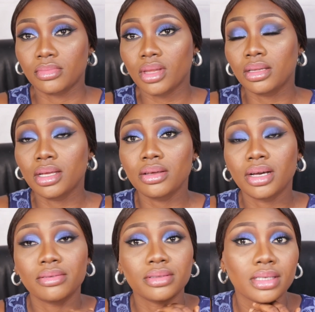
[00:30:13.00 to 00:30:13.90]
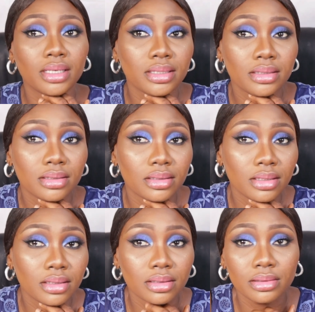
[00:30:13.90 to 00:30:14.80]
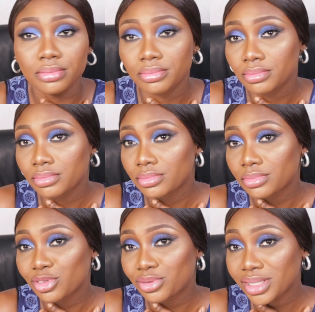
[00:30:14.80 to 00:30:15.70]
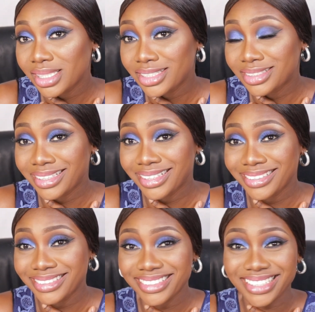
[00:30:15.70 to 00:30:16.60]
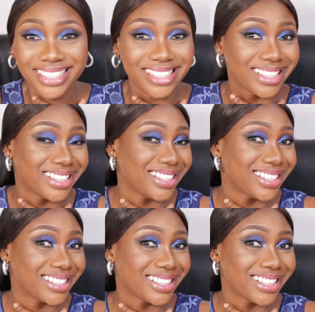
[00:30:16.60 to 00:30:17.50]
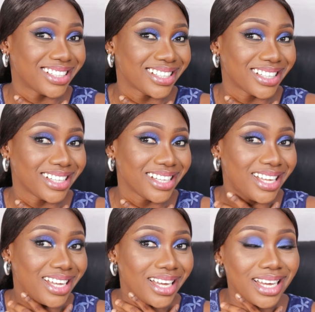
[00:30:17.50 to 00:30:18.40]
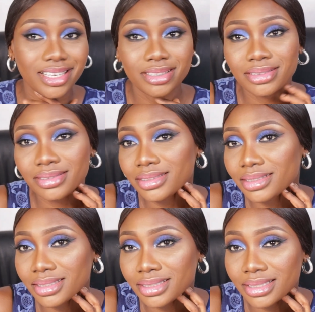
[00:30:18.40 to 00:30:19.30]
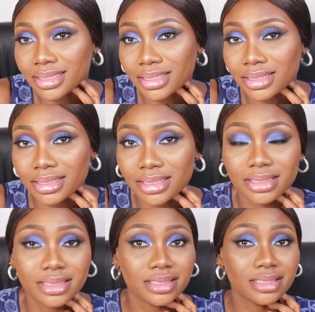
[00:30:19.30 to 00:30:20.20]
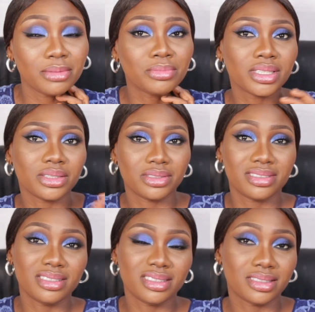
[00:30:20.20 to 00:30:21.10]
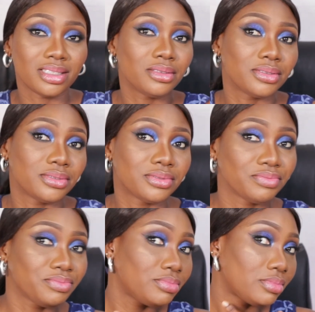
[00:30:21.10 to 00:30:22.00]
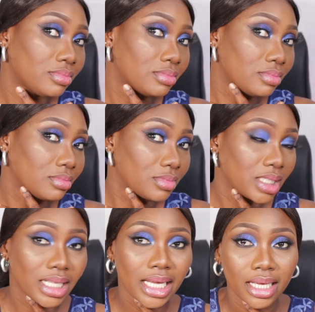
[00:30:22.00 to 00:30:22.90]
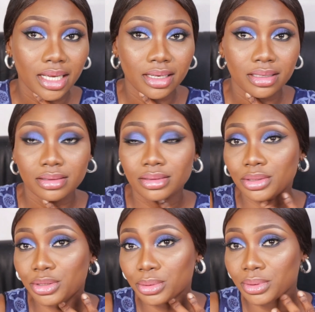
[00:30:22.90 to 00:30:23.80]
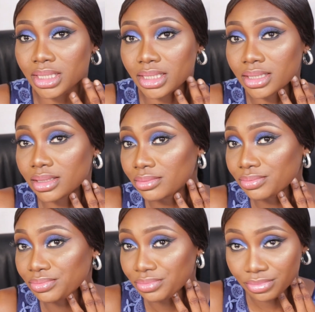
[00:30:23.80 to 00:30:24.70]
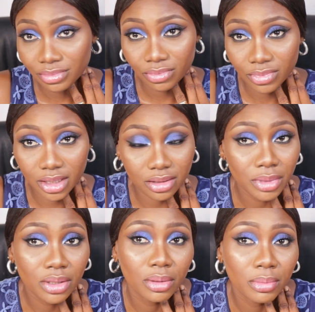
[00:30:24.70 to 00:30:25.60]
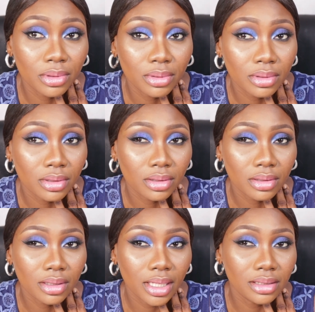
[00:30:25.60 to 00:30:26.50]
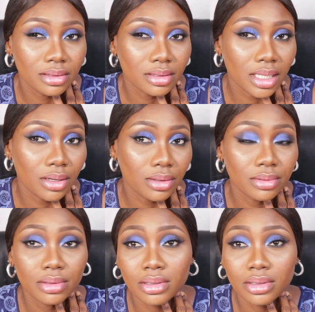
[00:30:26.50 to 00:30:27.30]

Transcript: And there you have it, guys, the finished look. How do you see this? Is this something you see yourself like doing, this makeup look? Like, see how